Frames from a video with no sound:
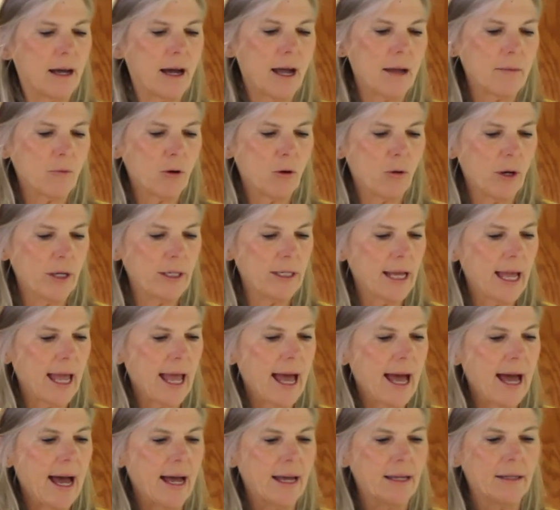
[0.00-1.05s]
I'm going to
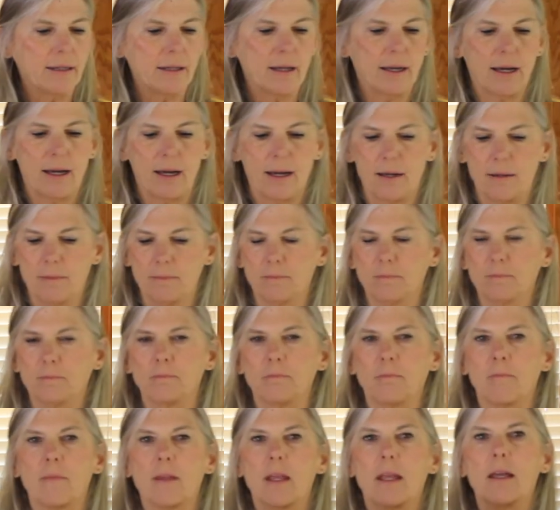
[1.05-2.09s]
add
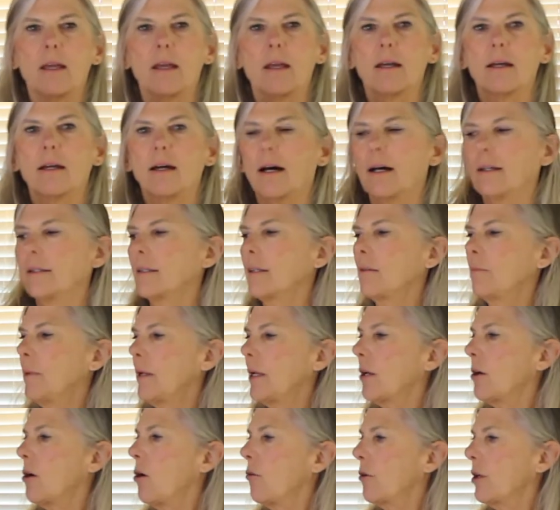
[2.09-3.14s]
a little bit
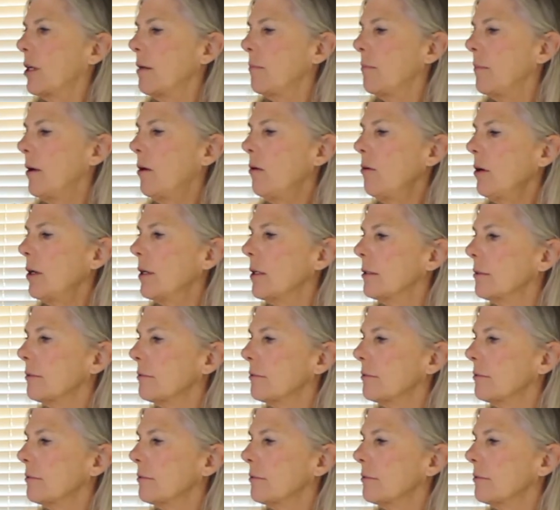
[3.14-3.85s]
of coconut milk.